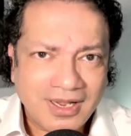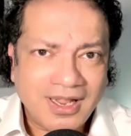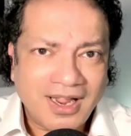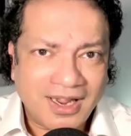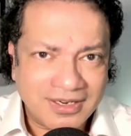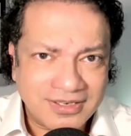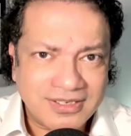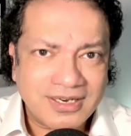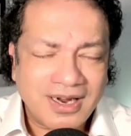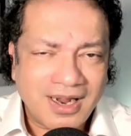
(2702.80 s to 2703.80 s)
And
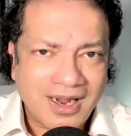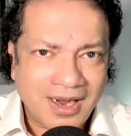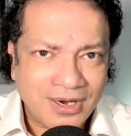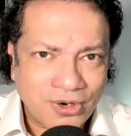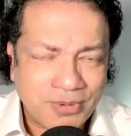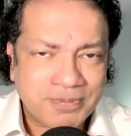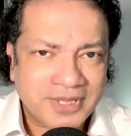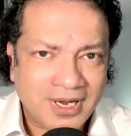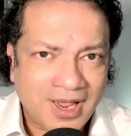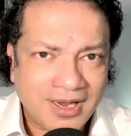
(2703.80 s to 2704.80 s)
I hope
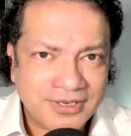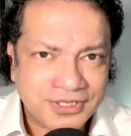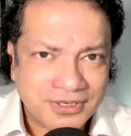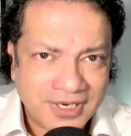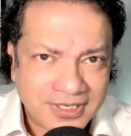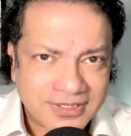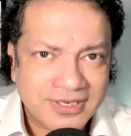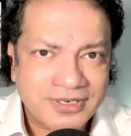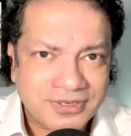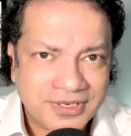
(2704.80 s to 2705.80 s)
that as you're
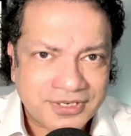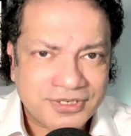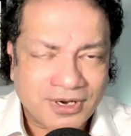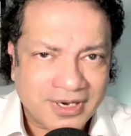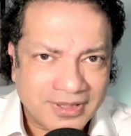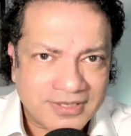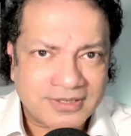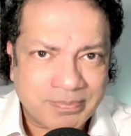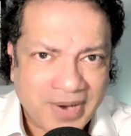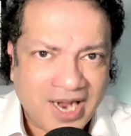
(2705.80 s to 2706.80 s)
listening to this talk, and that's
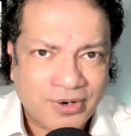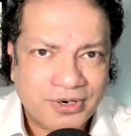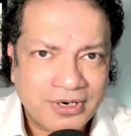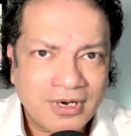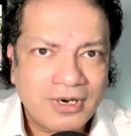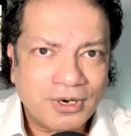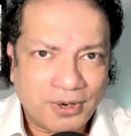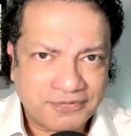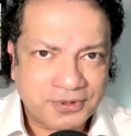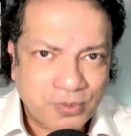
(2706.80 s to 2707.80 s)
the power
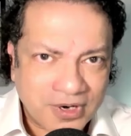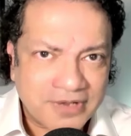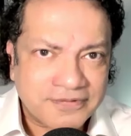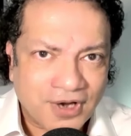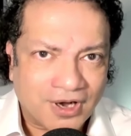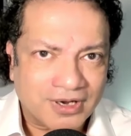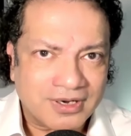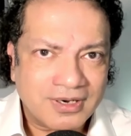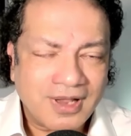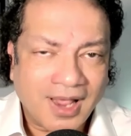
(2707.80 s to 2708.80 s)
of the Word of God,
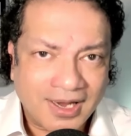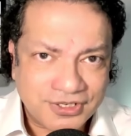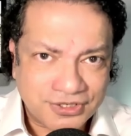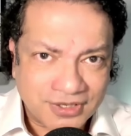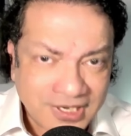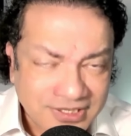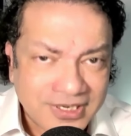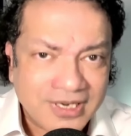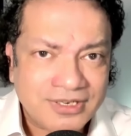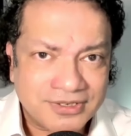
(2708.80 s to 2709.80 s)
as you're
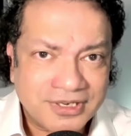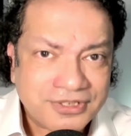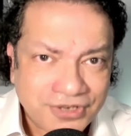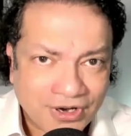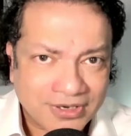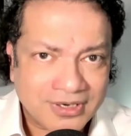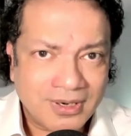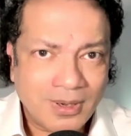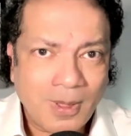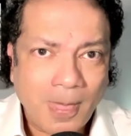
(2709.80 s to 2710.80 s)
listening to this talk,
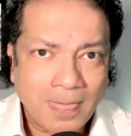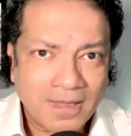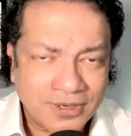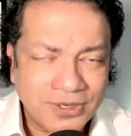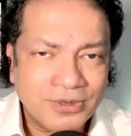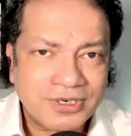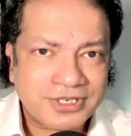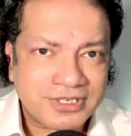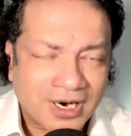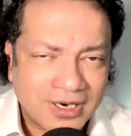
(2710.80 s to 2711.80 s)
you're
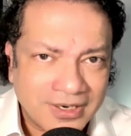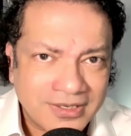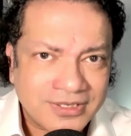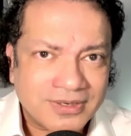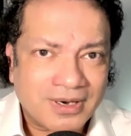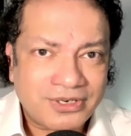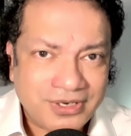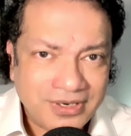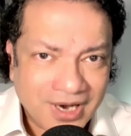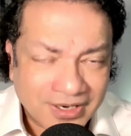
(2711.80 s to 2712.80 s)
starting to
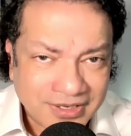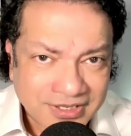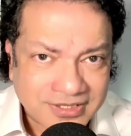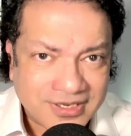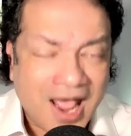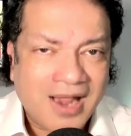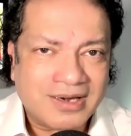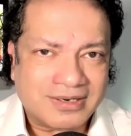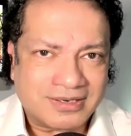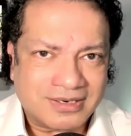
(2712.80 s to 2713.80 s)

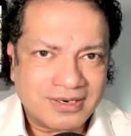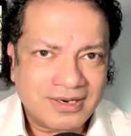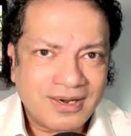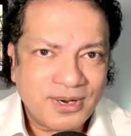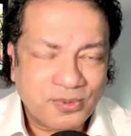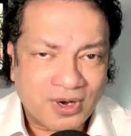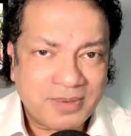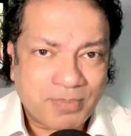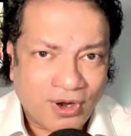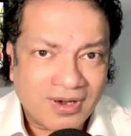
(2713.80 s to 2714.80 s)
understand
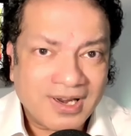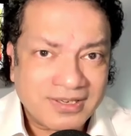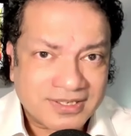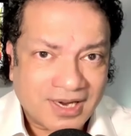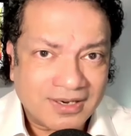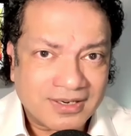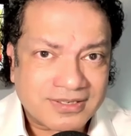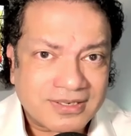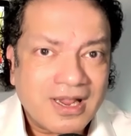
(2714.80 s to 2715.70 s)
what Paul and Silas